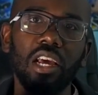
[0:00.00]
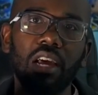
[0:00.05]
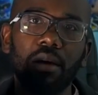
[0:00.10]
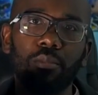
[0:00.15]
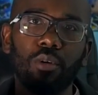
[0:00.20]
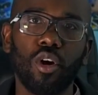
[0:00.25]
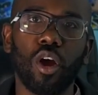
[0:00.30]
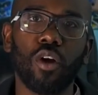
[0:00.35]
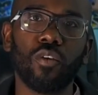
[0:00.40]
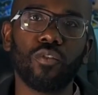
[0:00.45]

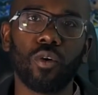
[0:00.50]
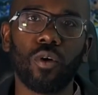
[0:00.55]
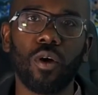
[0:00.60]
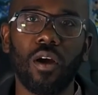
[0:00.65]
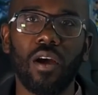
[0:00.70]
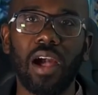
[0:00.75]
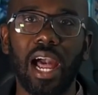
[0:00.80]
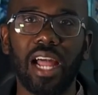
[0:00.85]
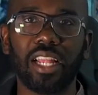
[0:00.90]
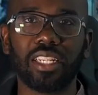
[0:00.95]
but overall
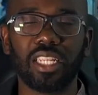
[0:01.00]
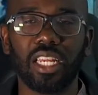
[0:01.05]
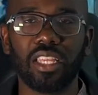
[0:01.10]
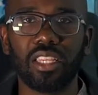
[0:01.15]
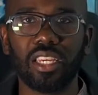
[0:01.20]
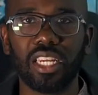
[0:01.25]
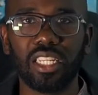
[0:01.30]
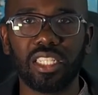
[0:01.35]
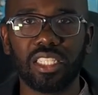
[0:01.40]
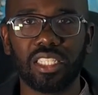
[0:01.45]
I'd say
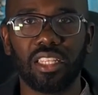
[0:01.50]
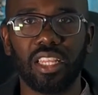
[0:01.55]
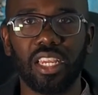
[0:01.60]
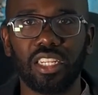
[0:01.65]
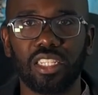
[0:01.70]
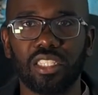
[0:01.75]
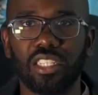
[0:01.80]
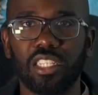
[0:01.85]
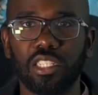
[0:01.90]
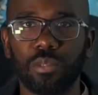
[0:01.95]
the
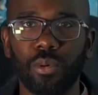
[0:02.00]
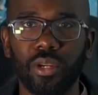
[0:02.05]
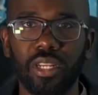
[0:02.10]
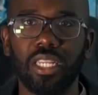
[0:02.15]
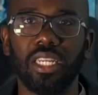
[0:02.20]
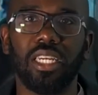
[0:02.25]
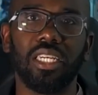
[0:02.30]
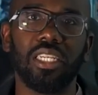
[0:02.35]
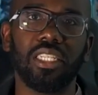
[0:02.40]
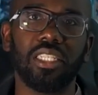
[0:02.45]
installation is pretty
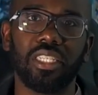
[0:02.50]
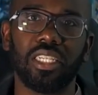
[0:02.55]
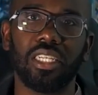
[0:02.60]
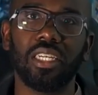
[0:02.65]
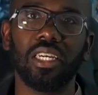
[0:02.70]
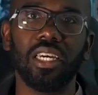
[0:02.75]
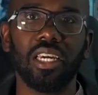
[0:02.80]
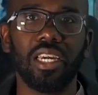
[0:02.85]
easy.